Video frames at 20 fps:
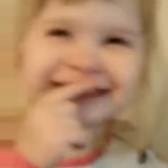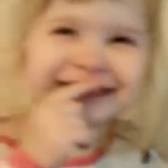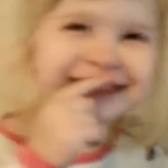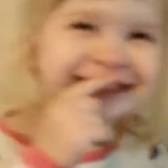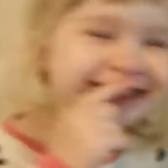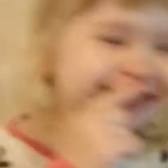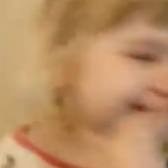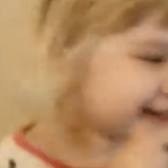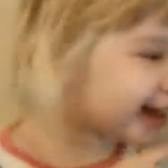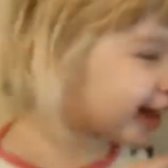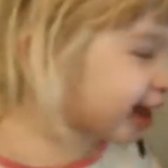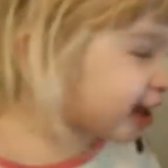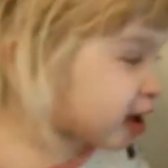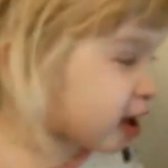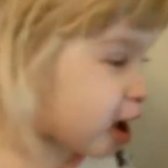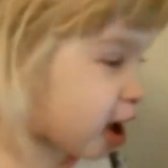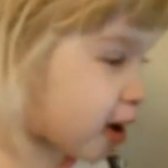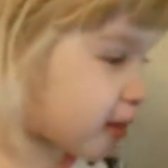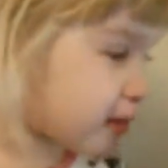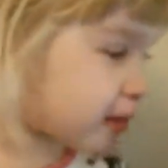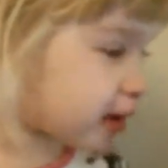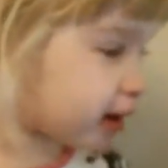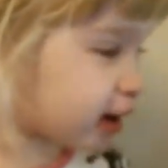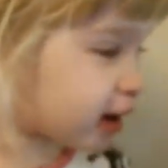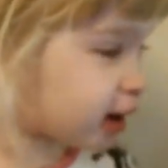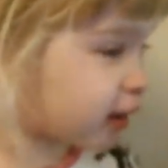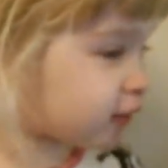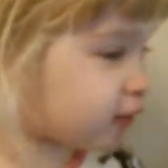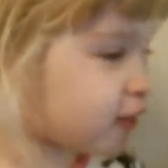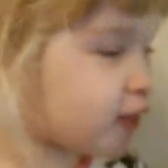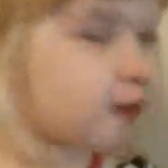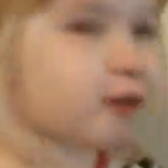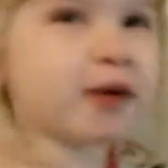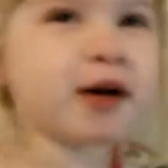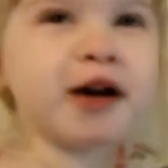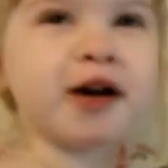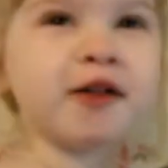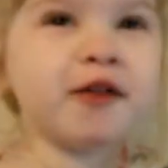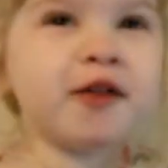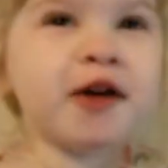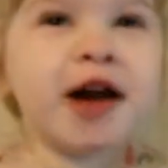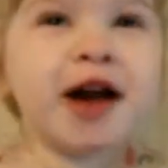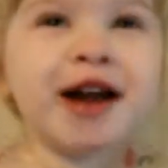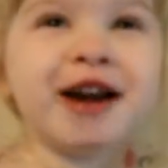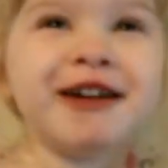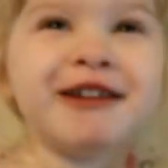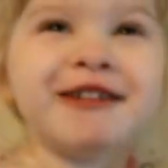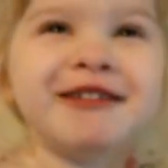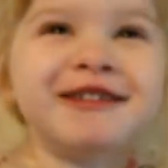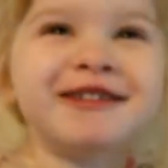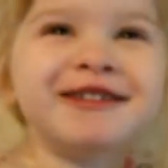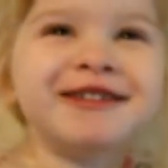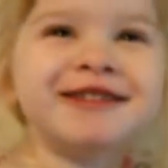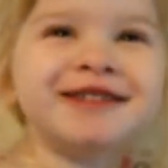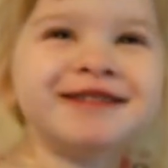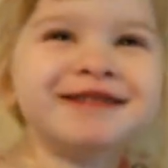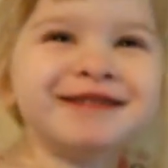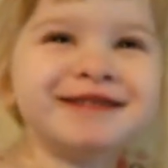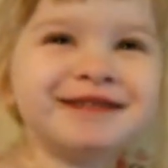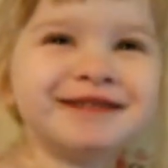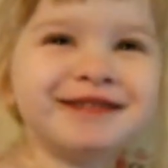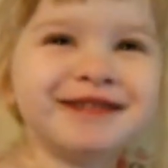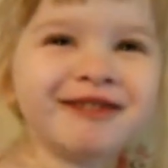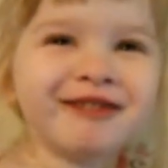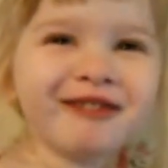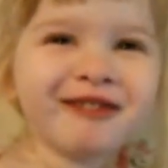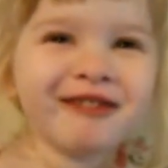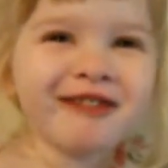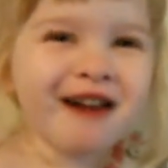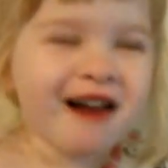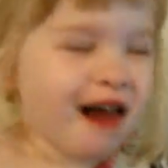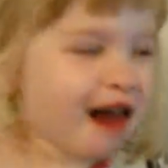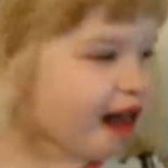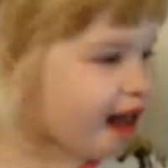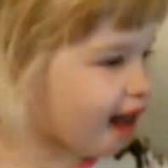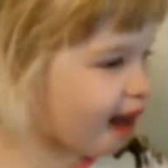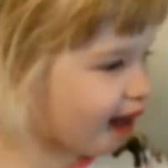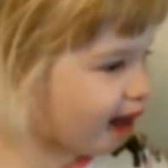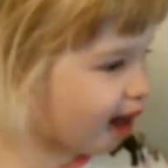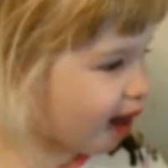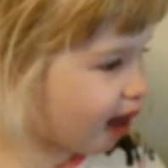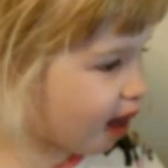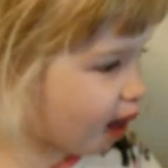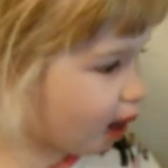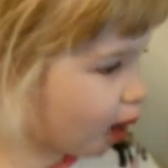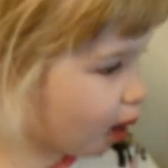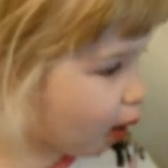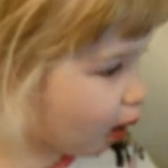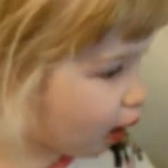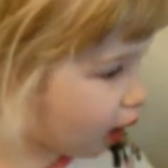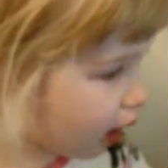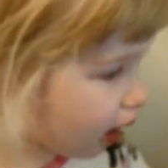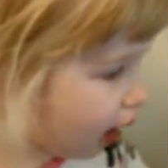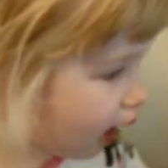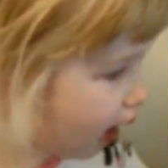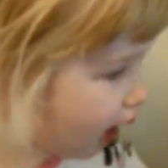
Yeah, is that a video about Hannah? Hannah? You want to see what Hannah has to